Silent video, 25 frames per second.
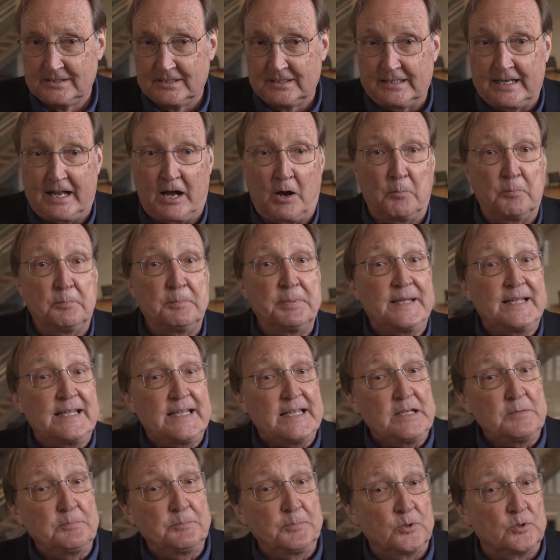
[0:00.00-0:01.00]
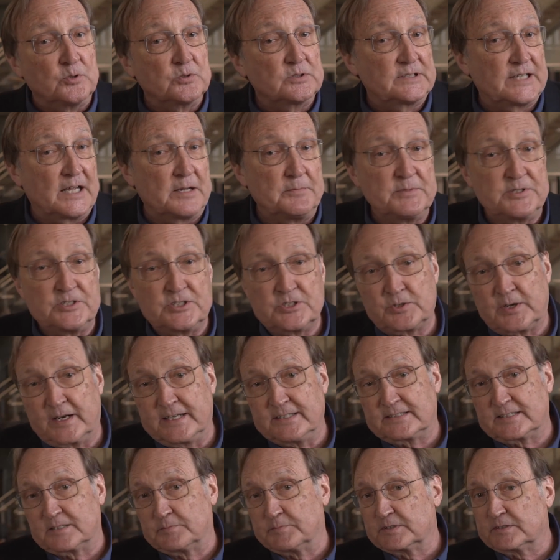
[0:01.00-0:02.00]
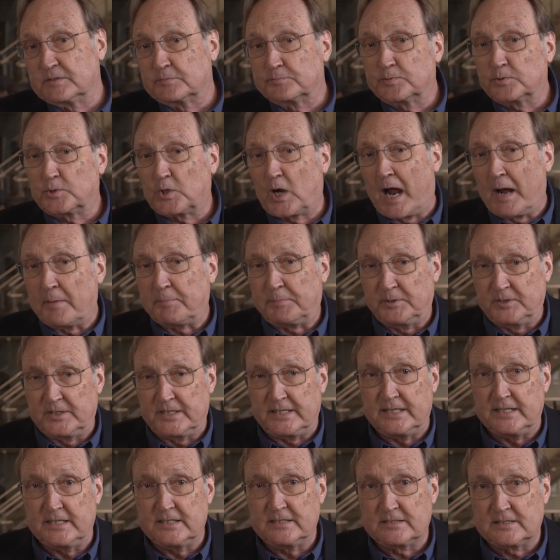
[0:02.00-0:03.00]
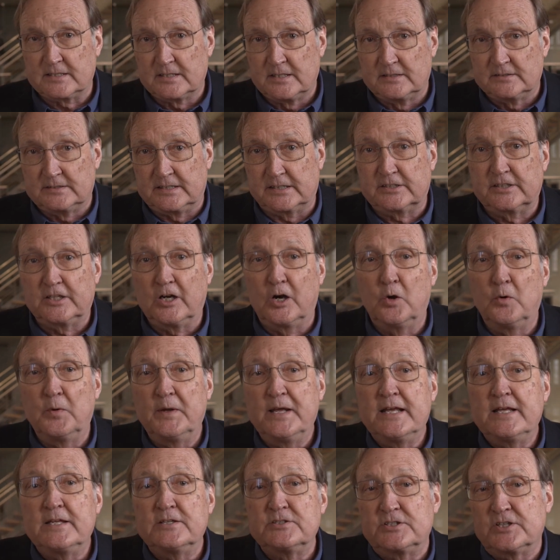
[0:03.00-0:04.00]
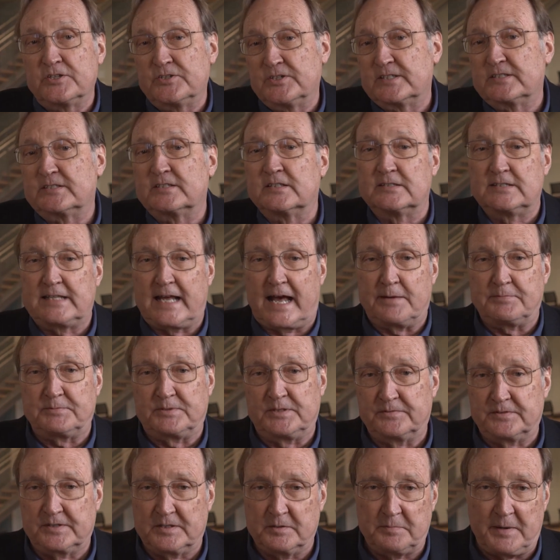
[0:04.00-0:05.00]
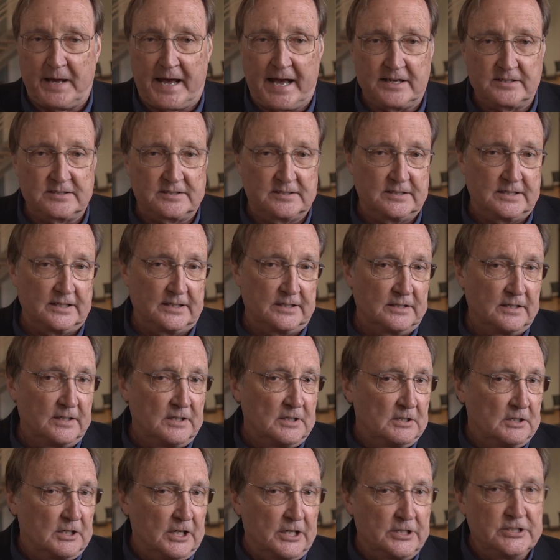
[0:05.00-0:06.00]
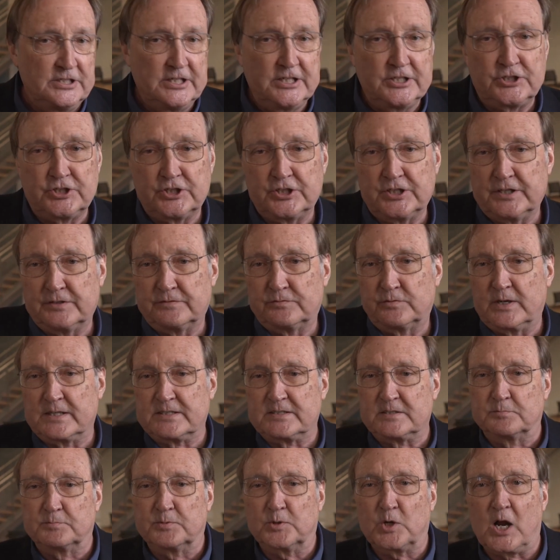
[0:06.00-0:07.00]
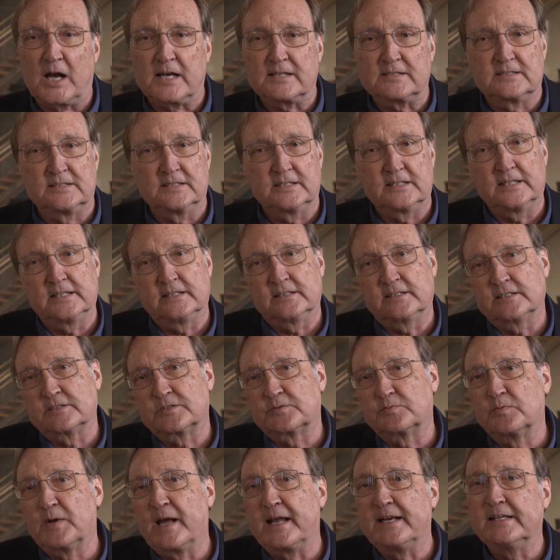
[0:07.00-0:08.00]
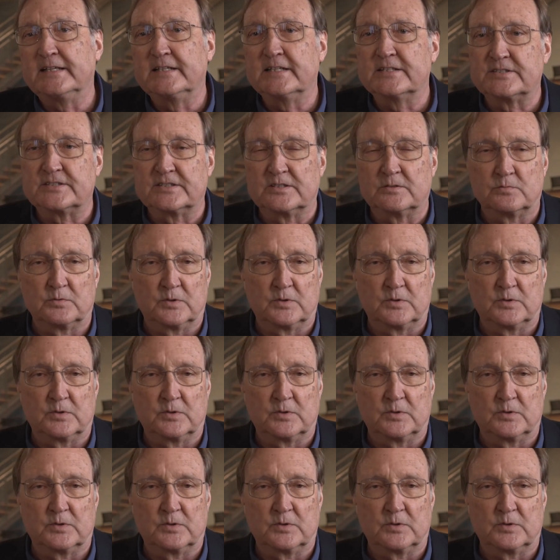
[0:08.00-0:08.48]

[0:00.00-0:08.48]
Now, people demonstrate some of the properties that go into this adaptive capacity initiative, reciprocity, this readiness to